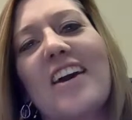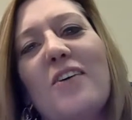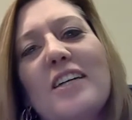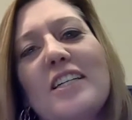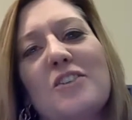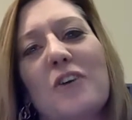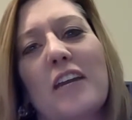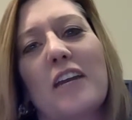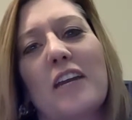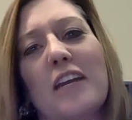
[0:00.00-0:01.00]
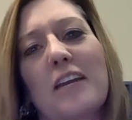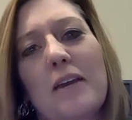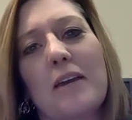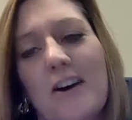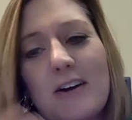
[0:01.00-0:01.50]
always joining
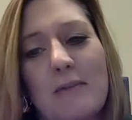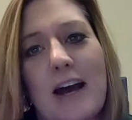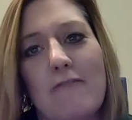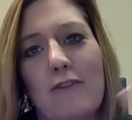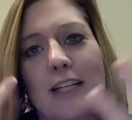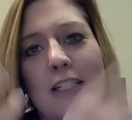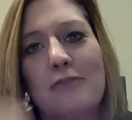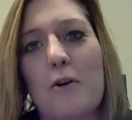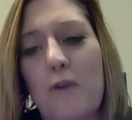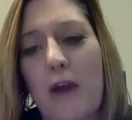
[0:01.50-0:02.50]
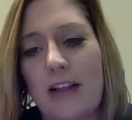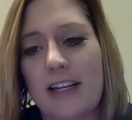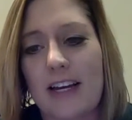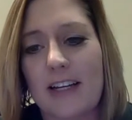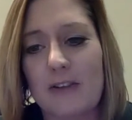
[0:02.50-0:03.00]
me are my friends from
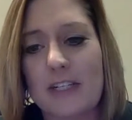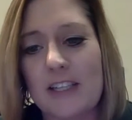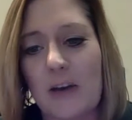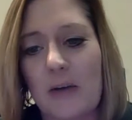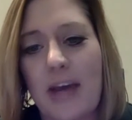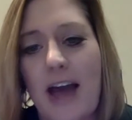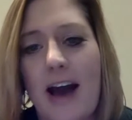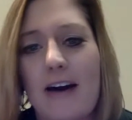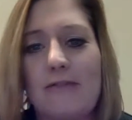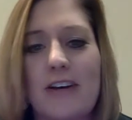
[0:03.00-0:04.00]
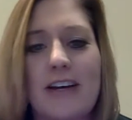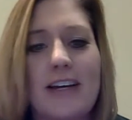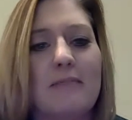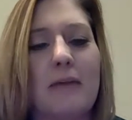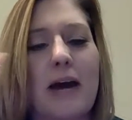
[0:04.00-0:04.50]
around the country. So we have
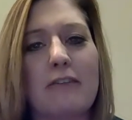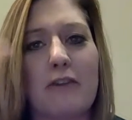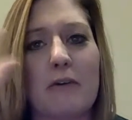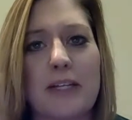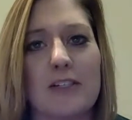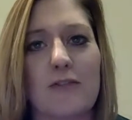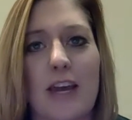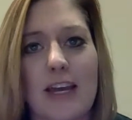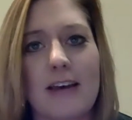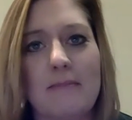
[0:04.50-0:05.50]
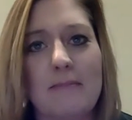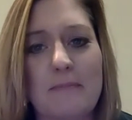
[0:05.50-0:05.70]
Mike from Pennsylvania.